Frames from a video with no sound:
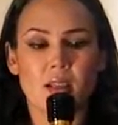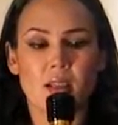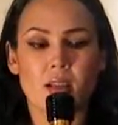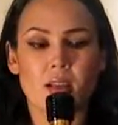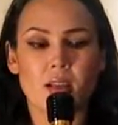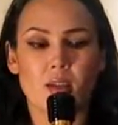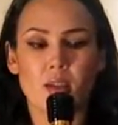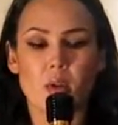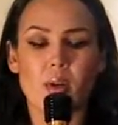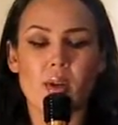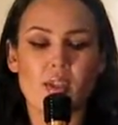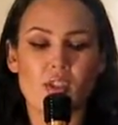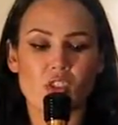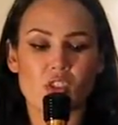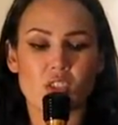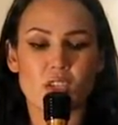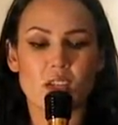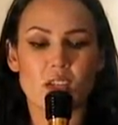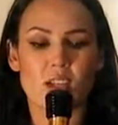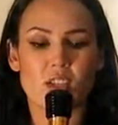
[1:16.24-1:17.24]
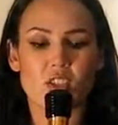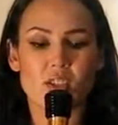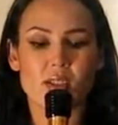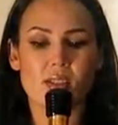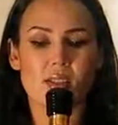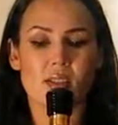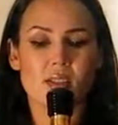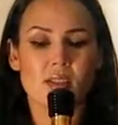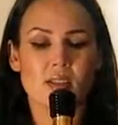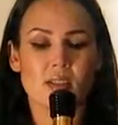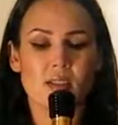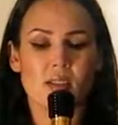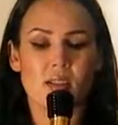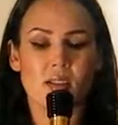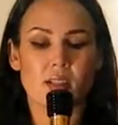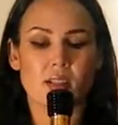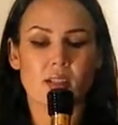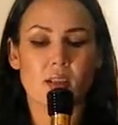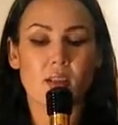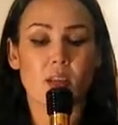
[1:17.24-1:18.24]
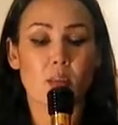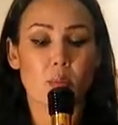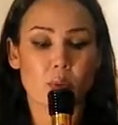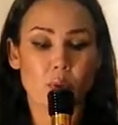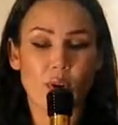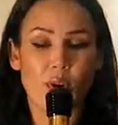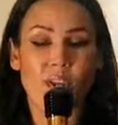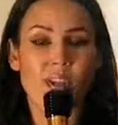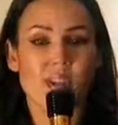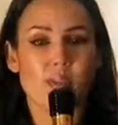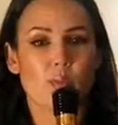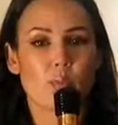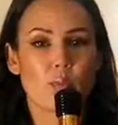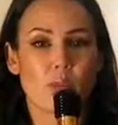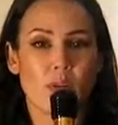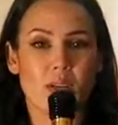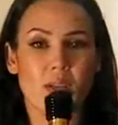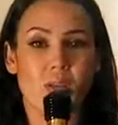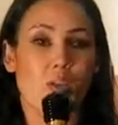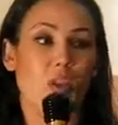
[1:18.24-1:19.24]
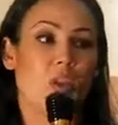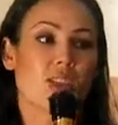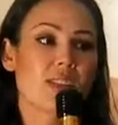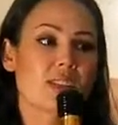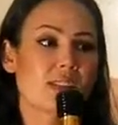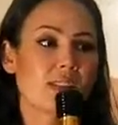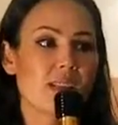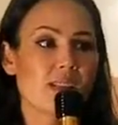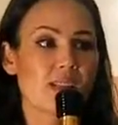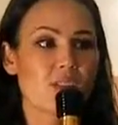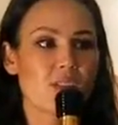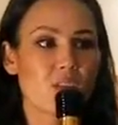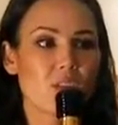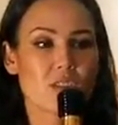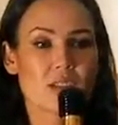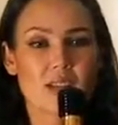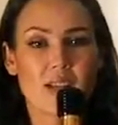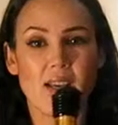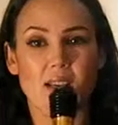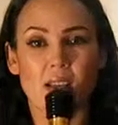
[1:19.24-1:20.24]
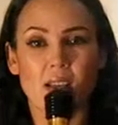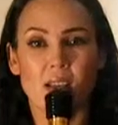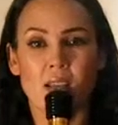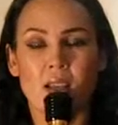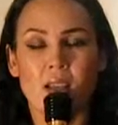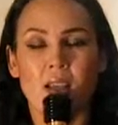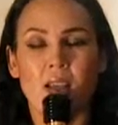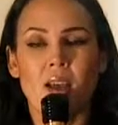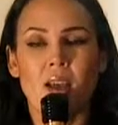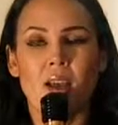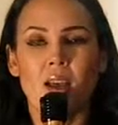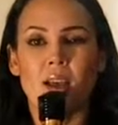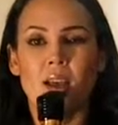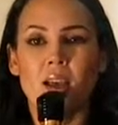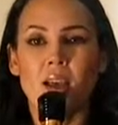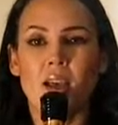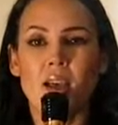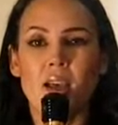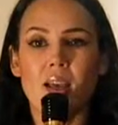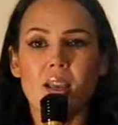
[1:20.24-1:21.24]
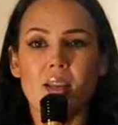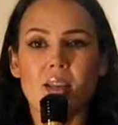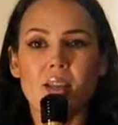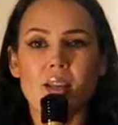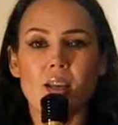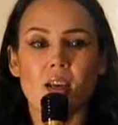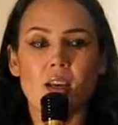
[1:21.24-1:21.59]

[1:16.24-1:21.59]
I don't question it. I embrace whatever it is that I start to like. And